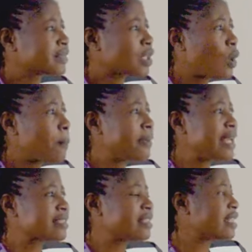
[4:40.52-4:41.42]

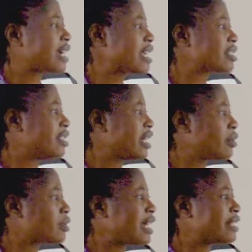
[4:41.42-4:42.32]
complex clinical
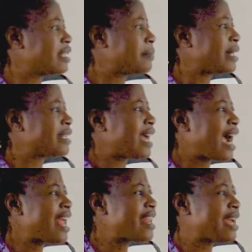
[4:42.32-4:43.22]
scenarios that demand a
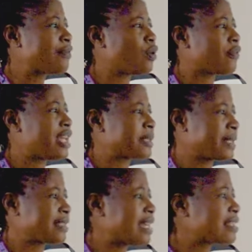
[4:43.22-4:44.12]
high level of
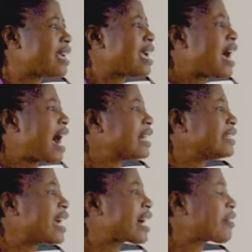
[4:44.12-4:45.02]
expertise
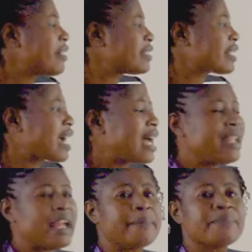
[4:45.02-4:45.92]
and
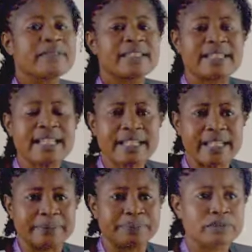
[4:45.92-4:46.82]
critical
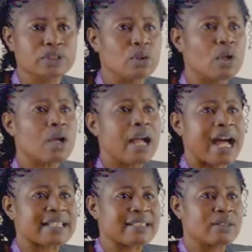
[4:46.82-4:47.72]
thinking.
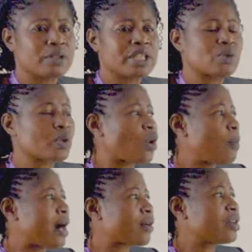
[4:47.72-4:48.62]
As nurses, we
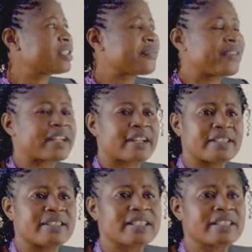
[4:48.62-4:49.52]
come across different
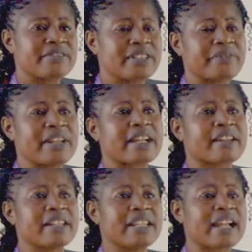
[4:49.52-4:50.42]
cases,
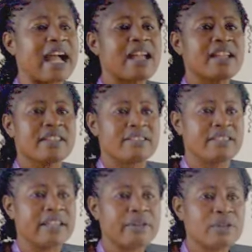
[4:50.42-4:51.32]
different clinical
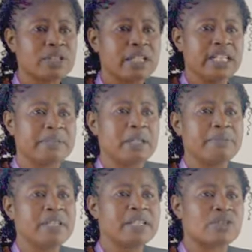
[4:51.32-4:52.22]
scenarios. It may
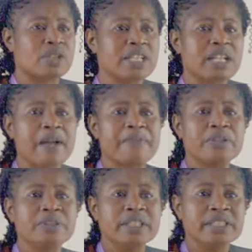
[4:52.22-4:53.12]
be in the surgical
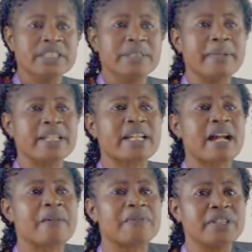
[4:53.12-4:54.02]
field, in the
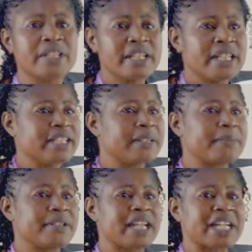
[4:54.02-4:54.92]
medical field, in the
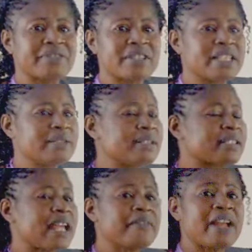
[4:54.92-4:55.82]
pediatrics, in
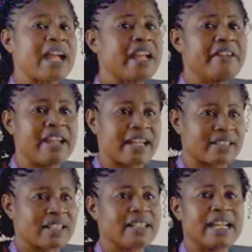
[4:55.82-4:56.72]
several
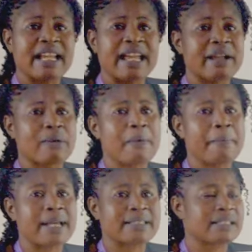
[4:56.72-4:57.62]
areas that are
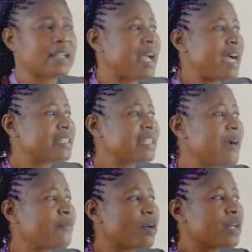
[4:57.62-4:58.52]
encompassing, and
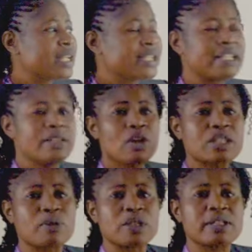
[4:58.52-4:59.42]
therefore the
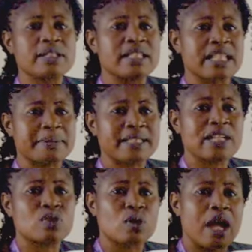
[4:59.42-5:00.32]
nurse is
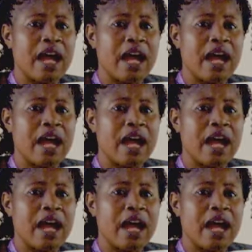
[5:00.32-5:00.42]
expected to